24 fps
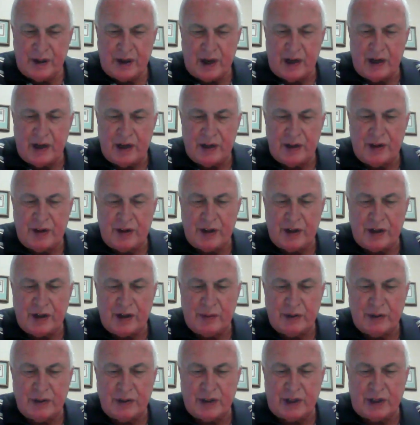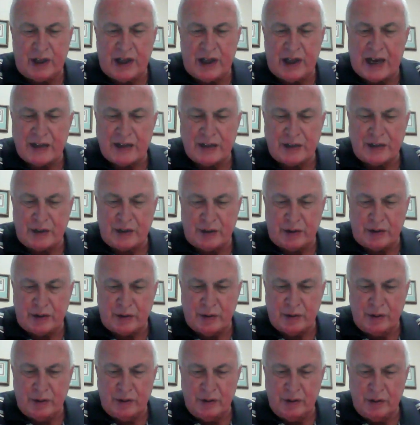I didn't think it was the last
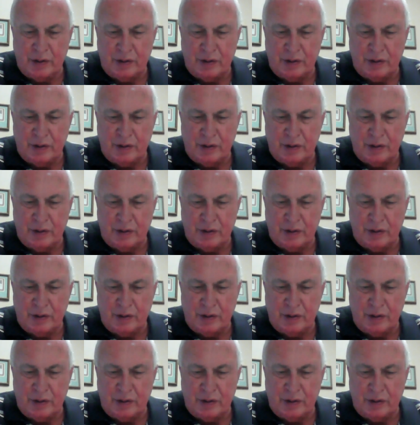two.